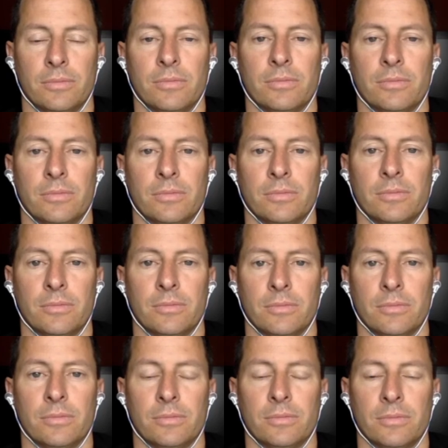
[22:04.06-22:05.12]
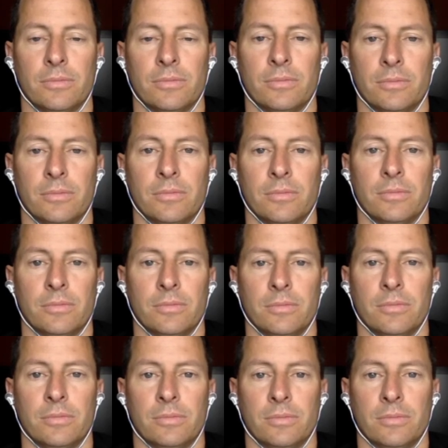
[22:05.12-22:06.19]

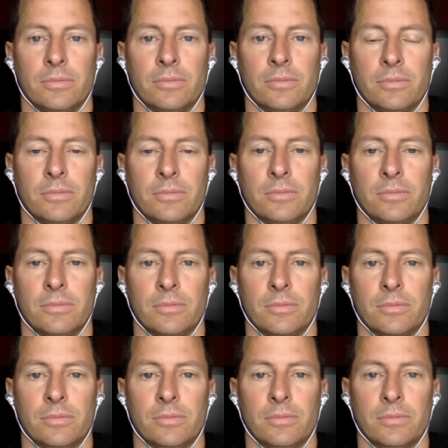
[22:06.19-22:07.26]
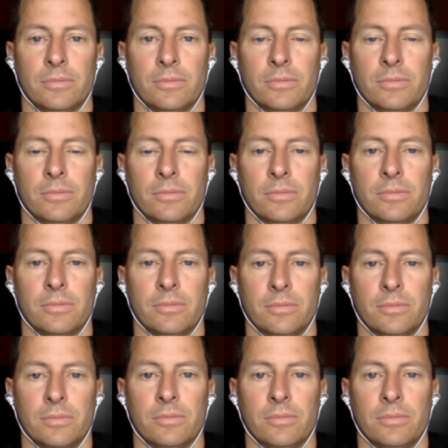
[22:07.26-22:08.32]

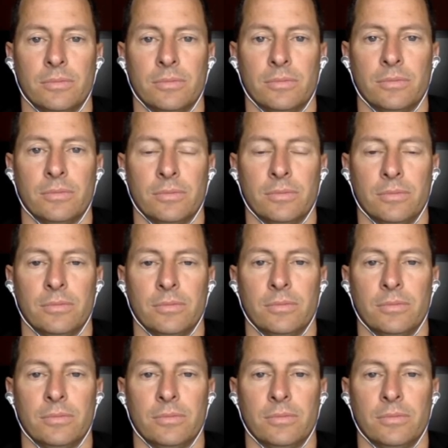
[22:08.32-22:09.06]
(silent)